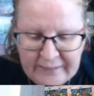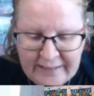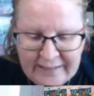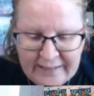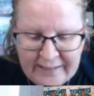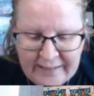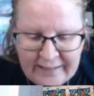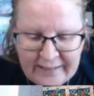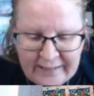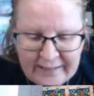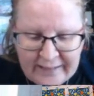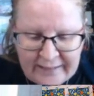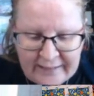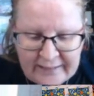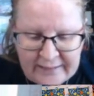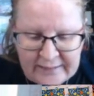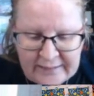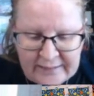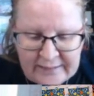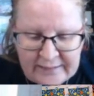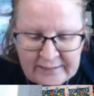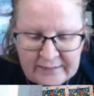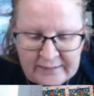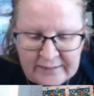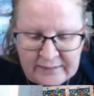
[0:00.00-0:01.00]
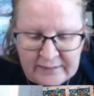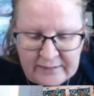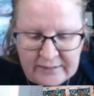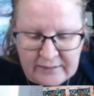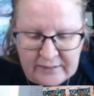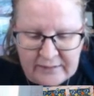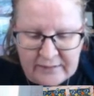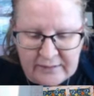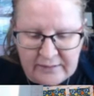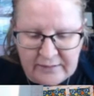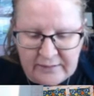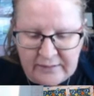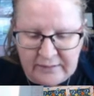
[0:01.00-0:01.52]
And
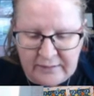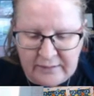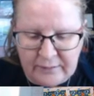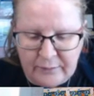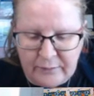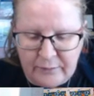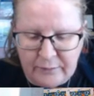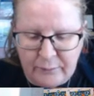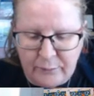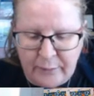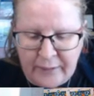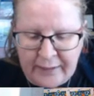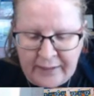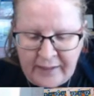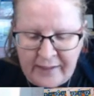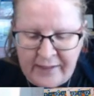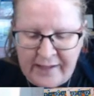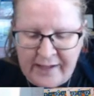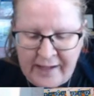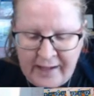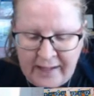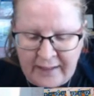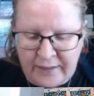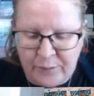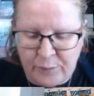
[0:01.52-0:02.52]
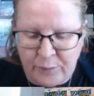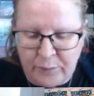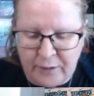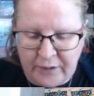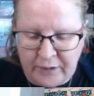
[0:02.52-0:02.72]
when I had one,